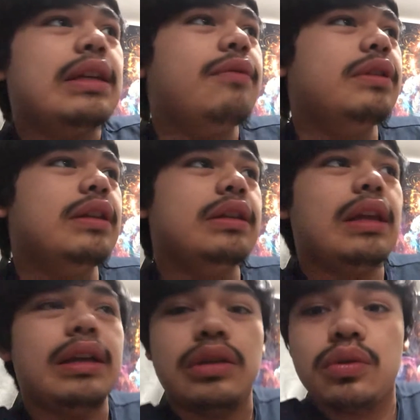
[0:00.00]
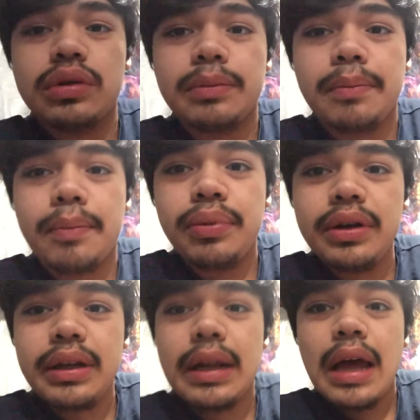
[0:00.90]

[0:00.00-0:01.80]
everything that you're put